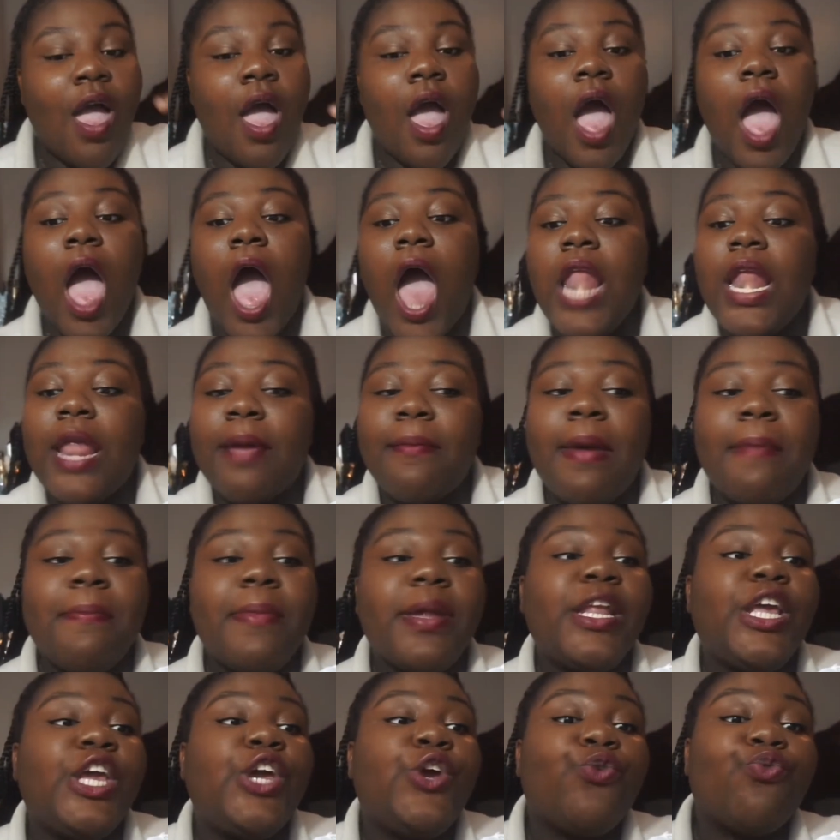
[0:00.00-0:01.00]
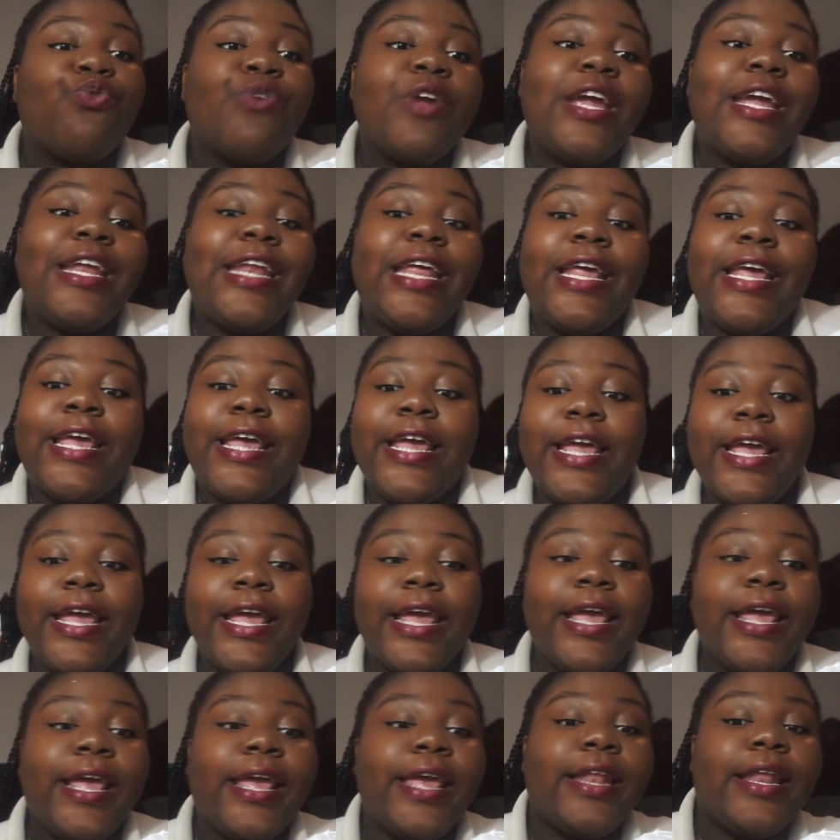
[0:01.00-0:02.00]
I like my money
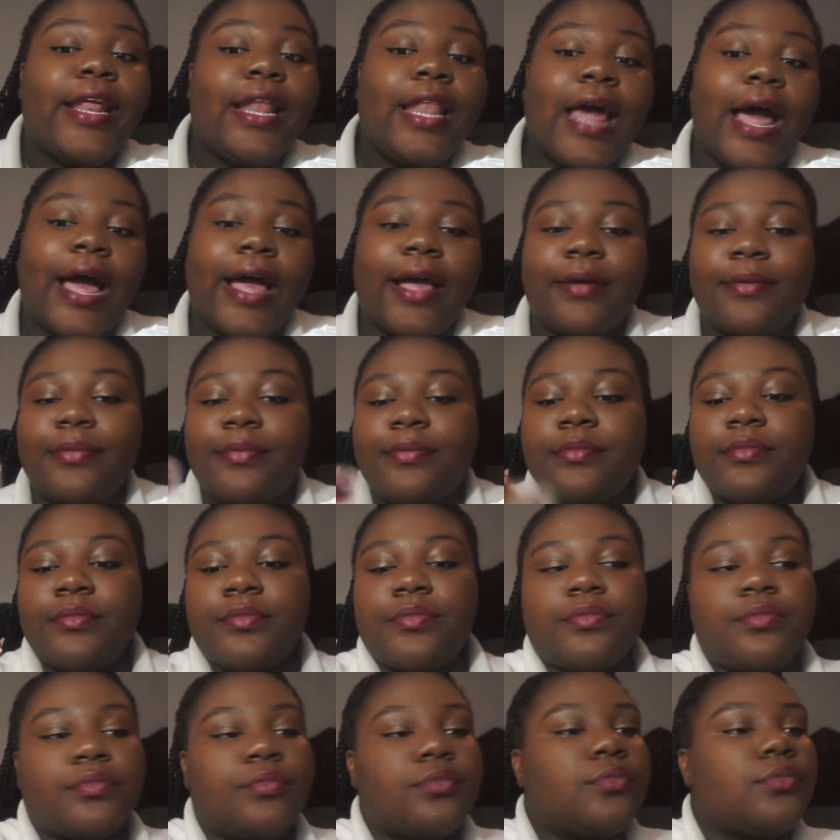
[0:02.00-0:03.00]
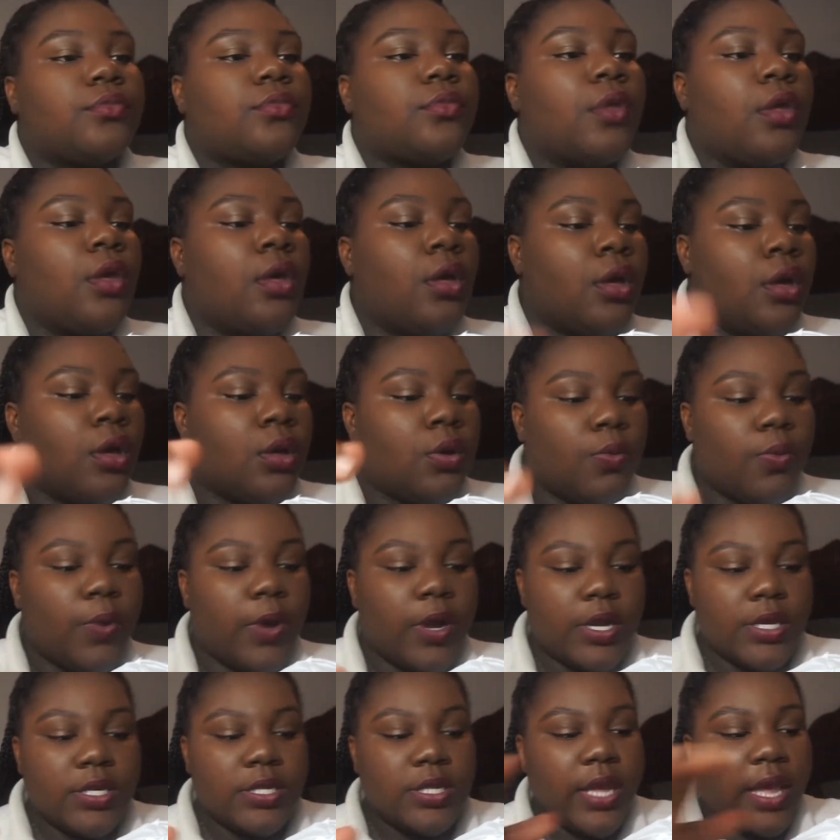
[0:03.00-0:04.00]
greening a lot. Where
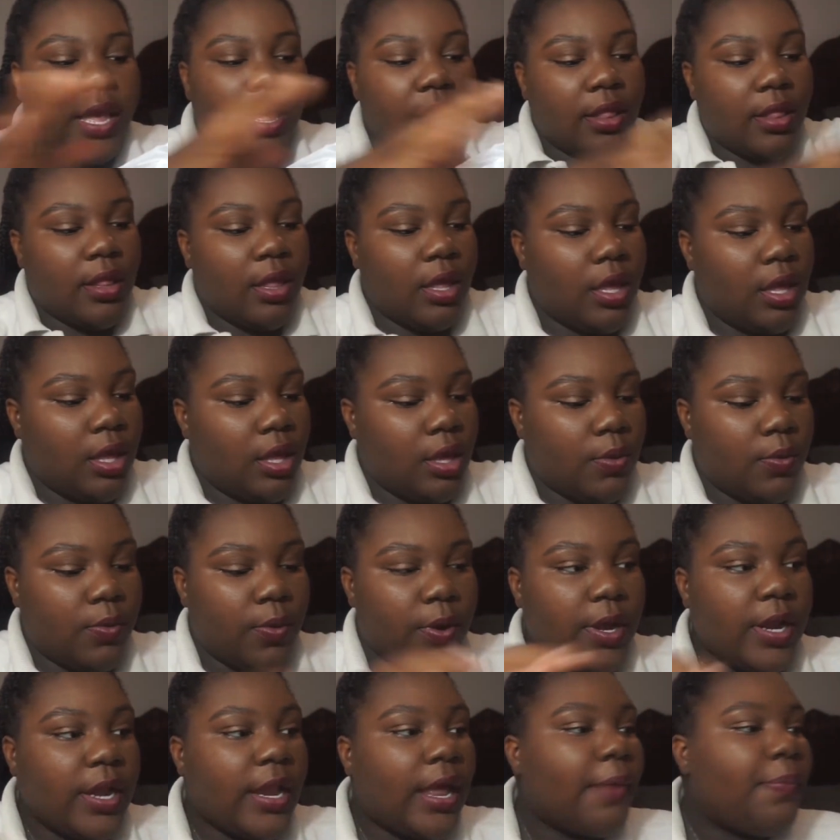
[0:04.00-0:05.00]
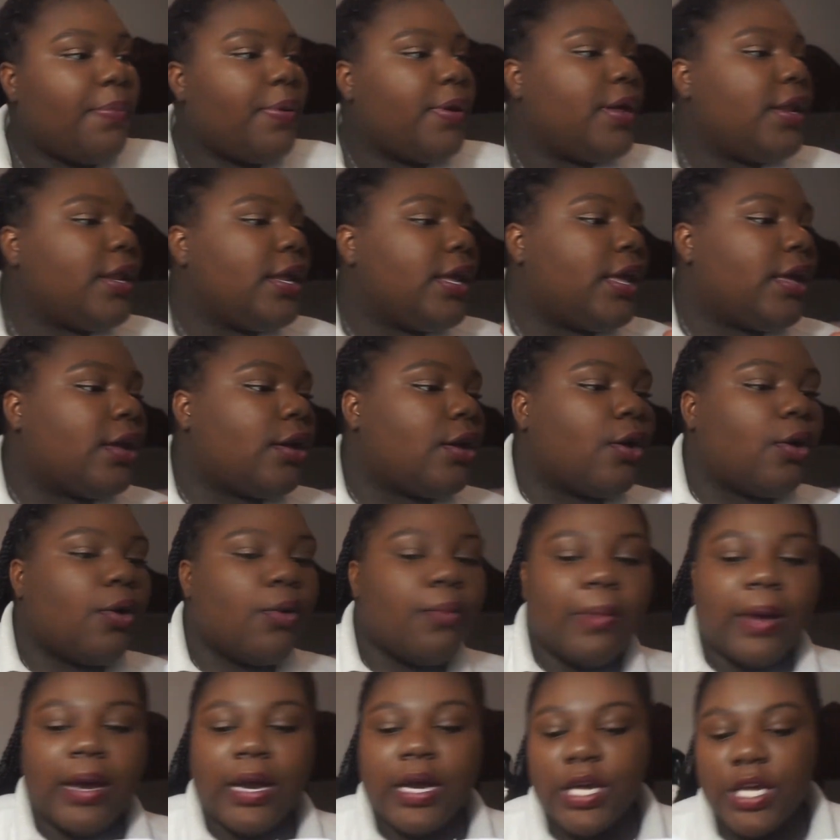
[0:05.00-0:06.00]
is that thing? Where did I put it? Oh
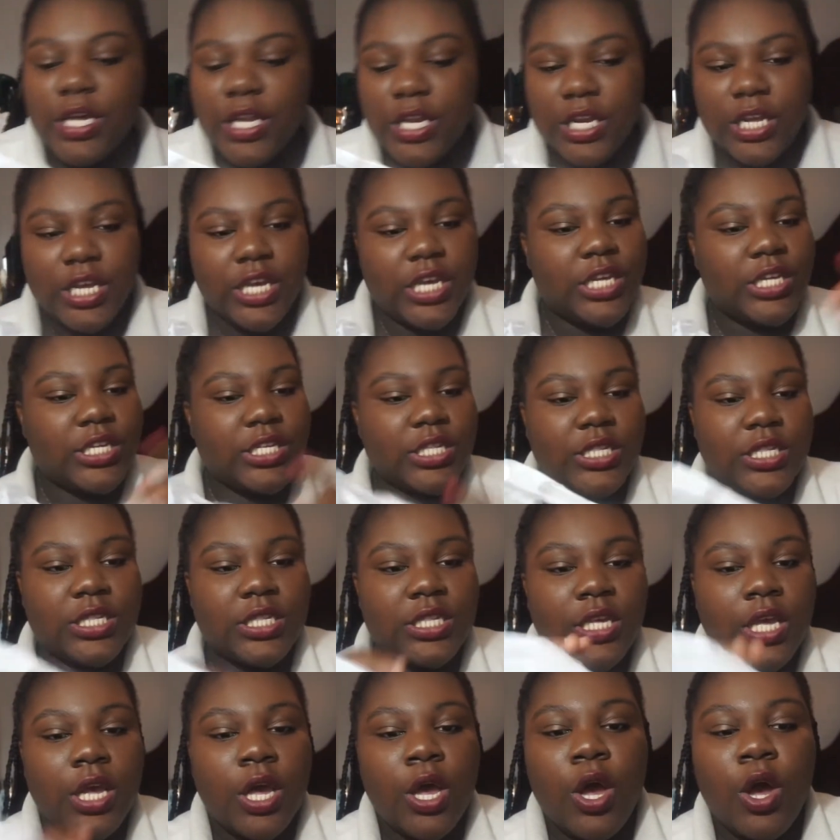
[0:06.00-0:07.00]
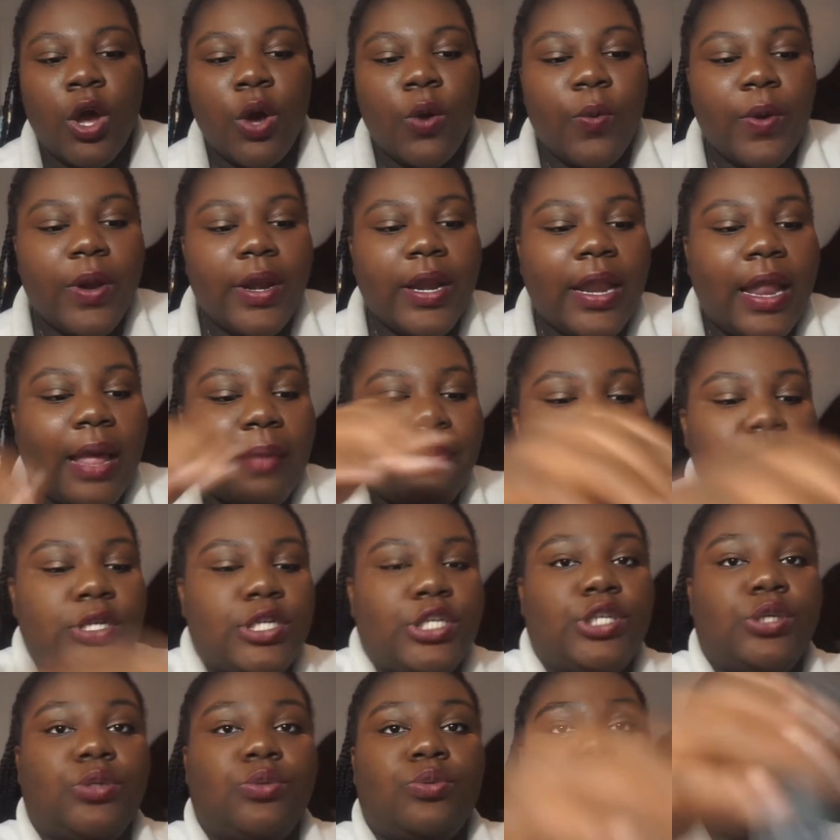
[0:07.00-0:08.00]
my goodness. Where did I put
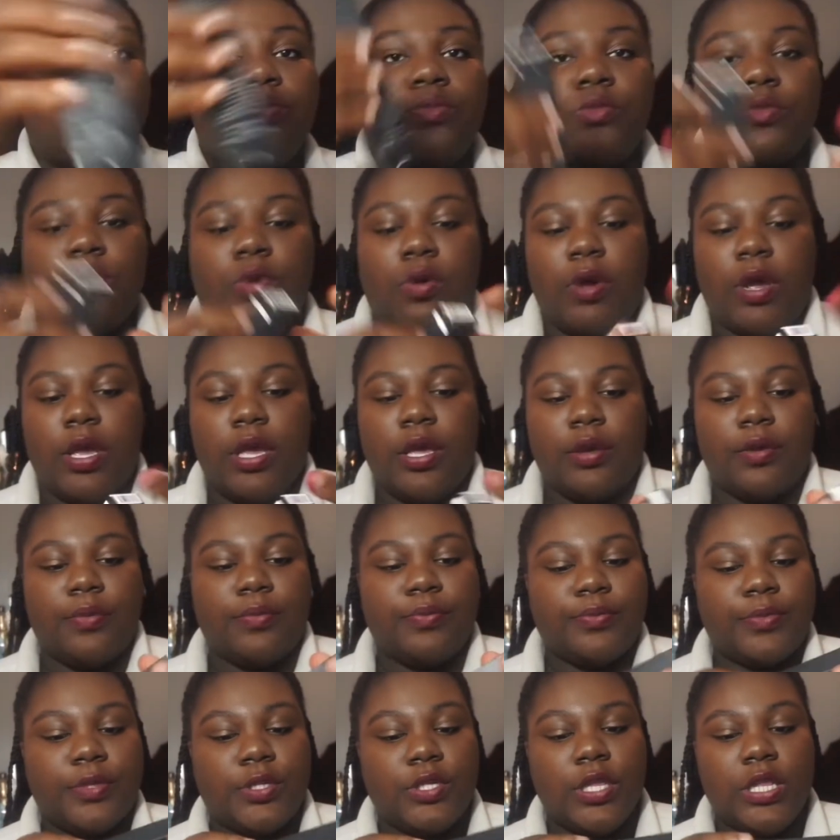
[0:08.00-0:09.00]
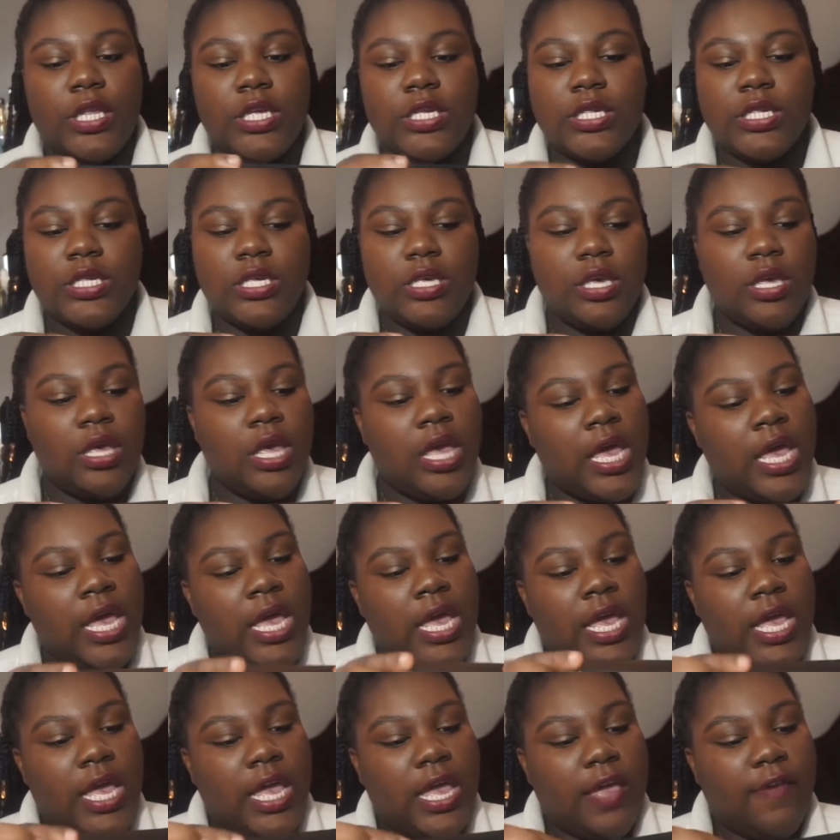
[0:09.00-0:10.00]
you? Right here. So let's see
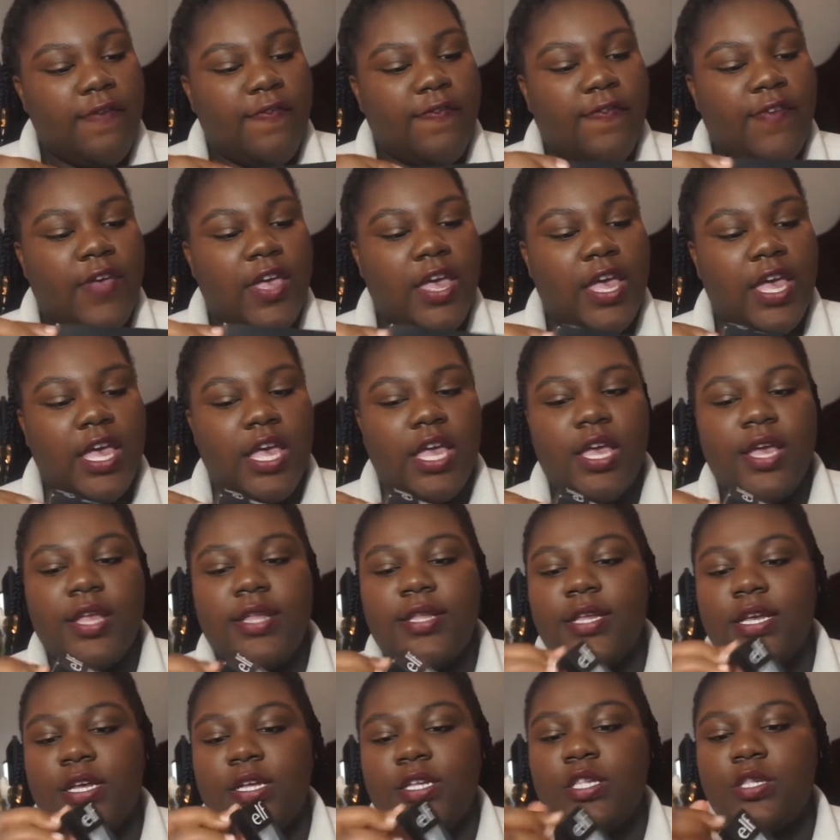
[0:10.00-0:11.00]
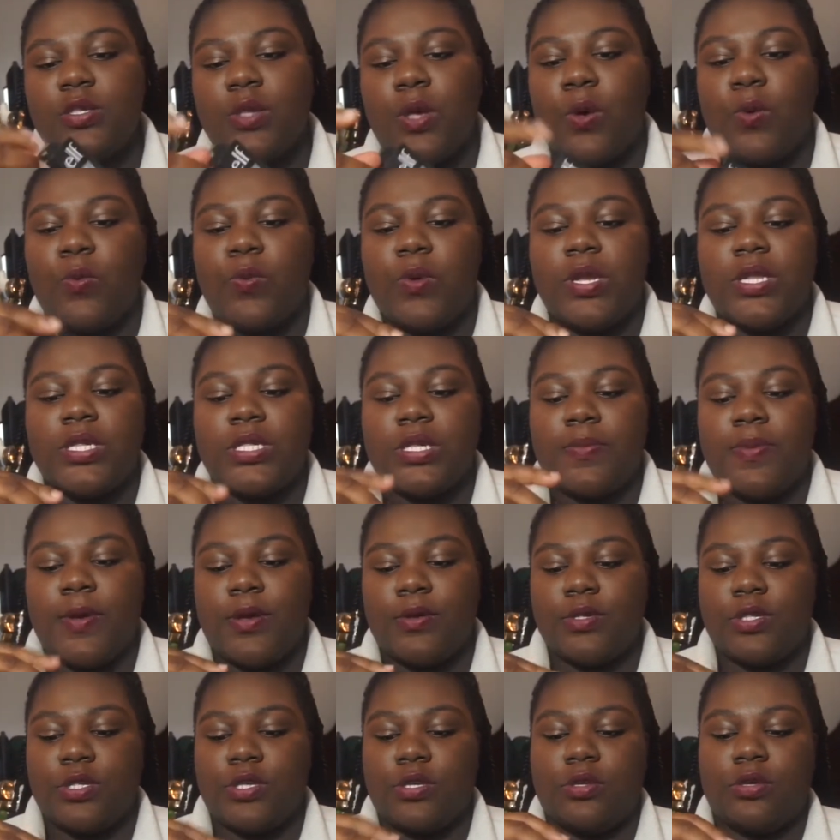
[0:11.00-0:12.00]
if it does what it's
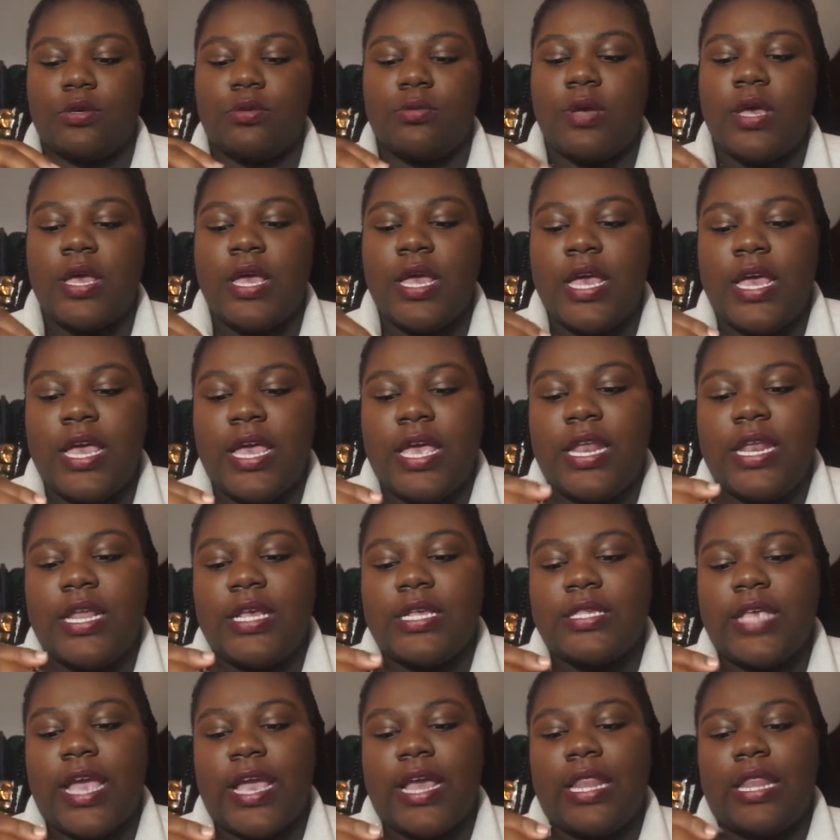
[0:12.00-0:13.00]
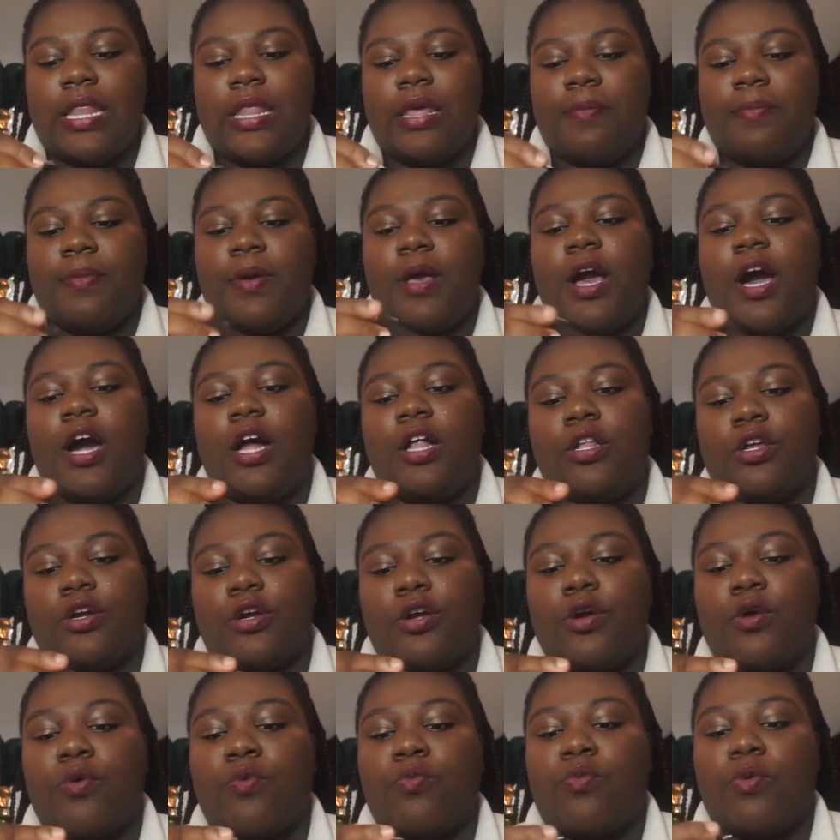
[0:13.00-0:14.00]
supposed to do. It is a lip color
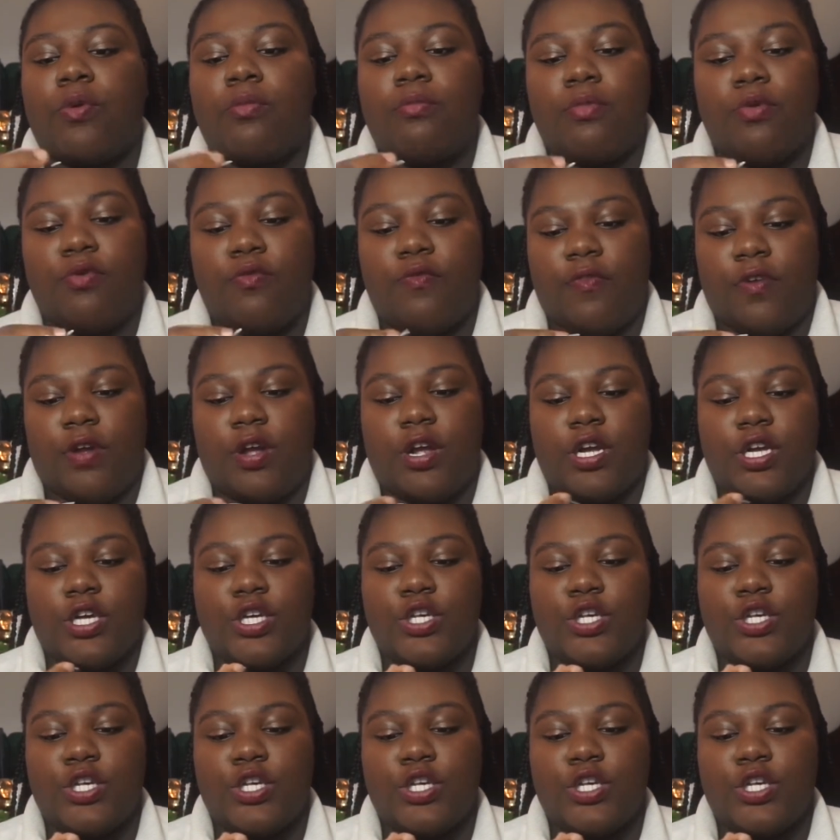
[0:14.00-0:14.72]
remover.